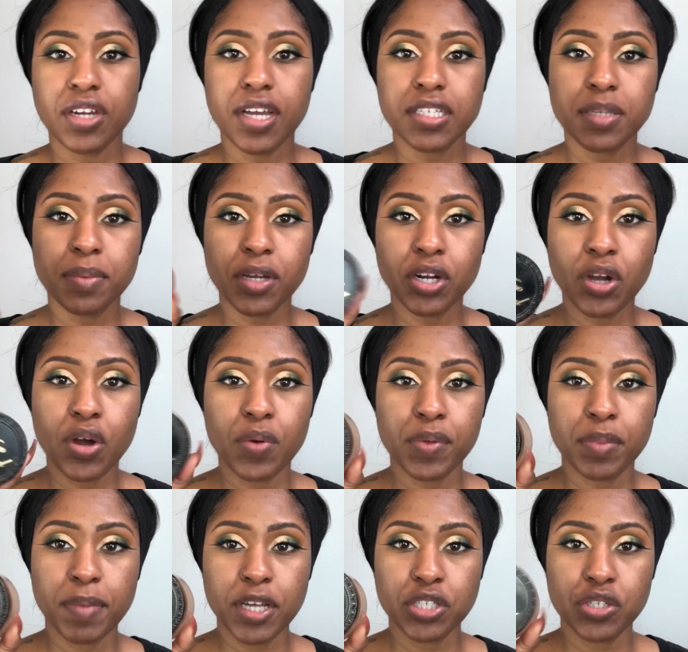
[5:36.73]
next I'm gonna go in
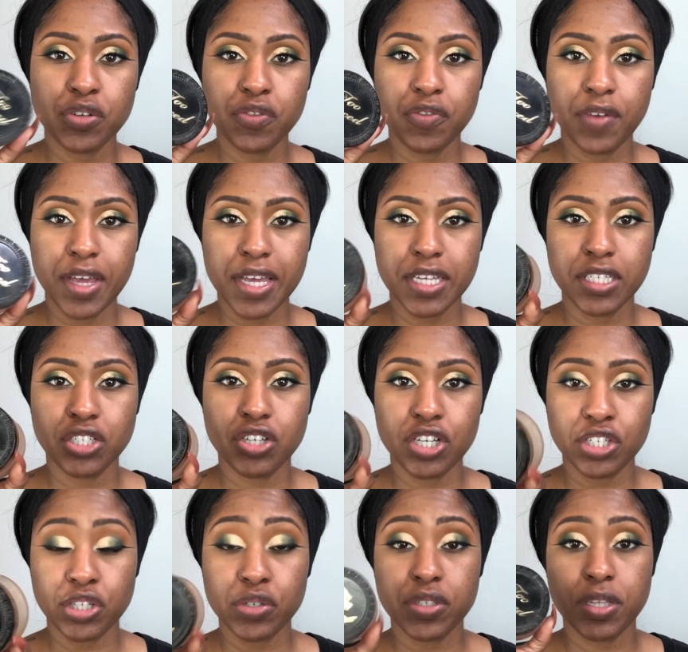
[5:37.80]
with my Too Faced
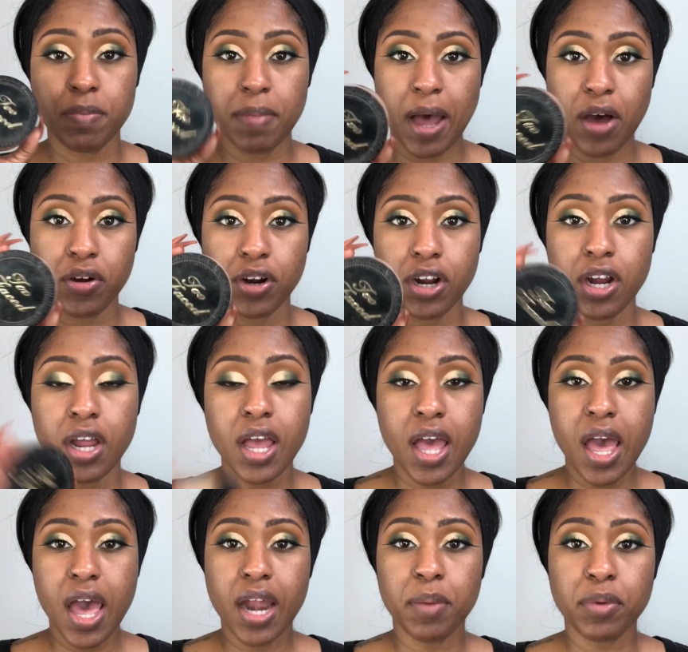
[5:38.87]
Translucent Powder,
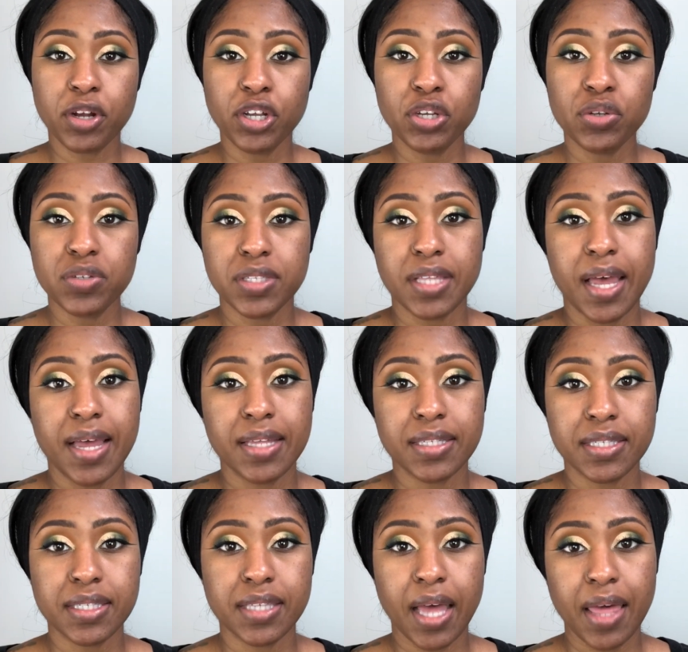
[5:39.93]
and I'm gonna use that and
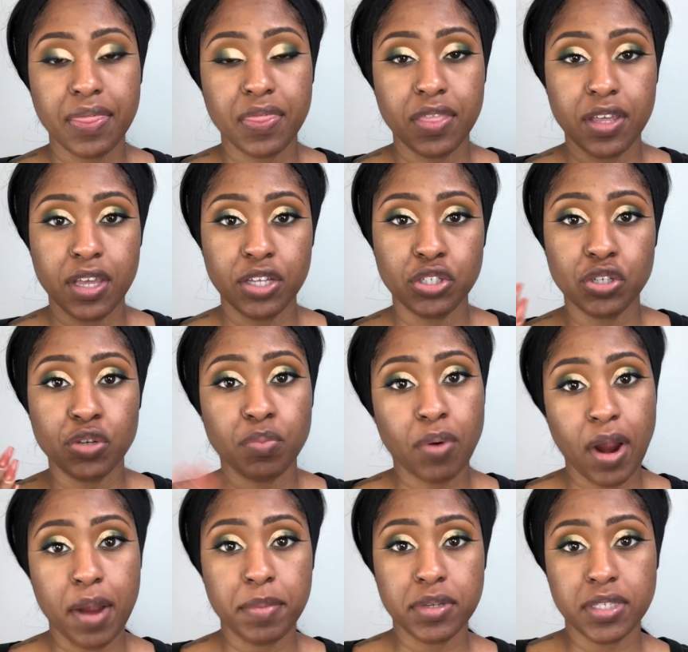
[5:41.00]
set the two
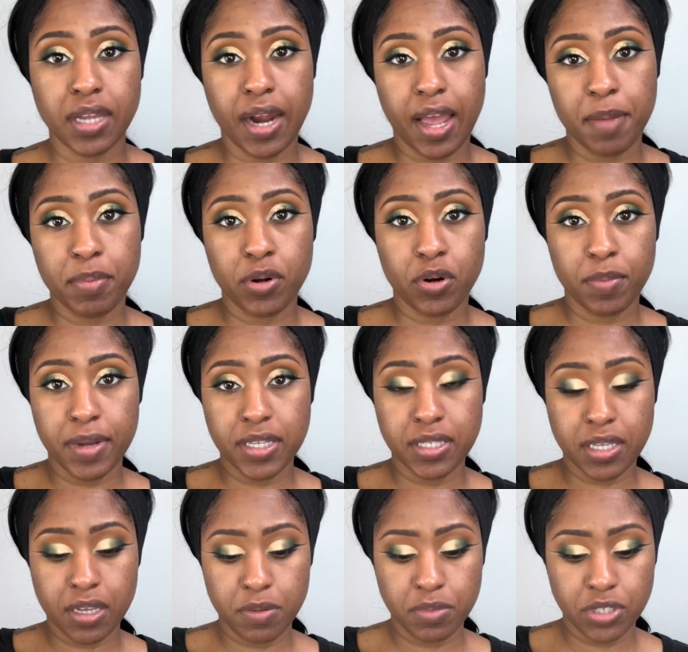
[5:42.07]
primers that I put on my
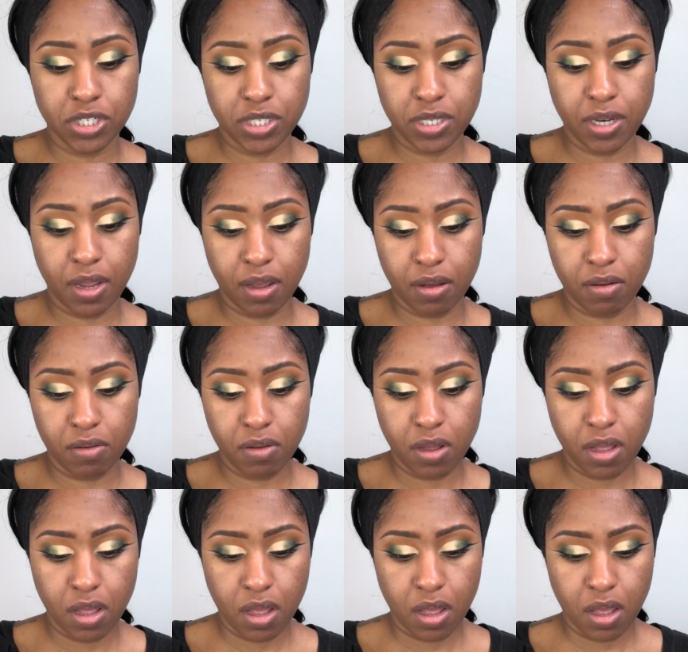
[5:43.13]
skin just now.
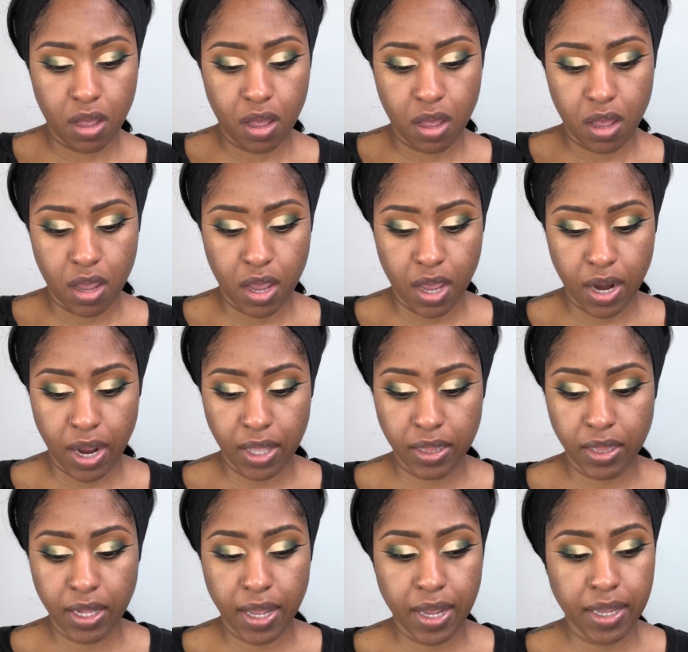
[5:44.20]
And I
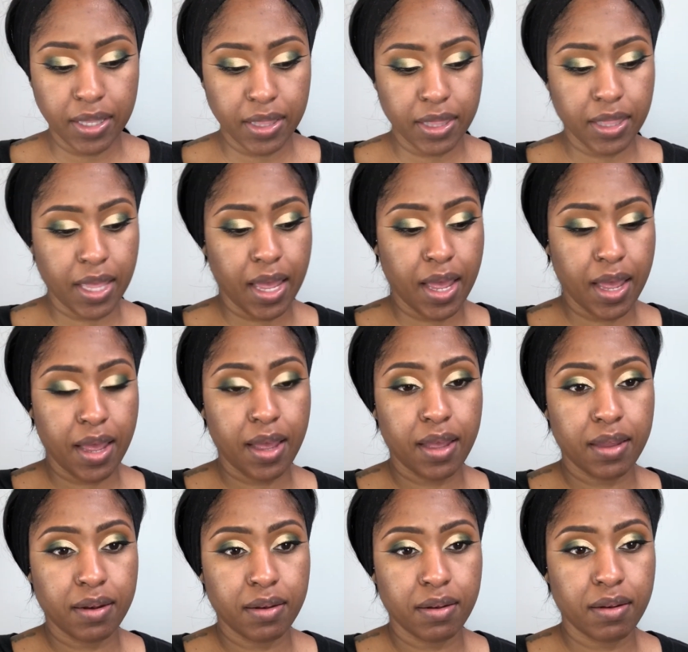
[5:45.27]
like that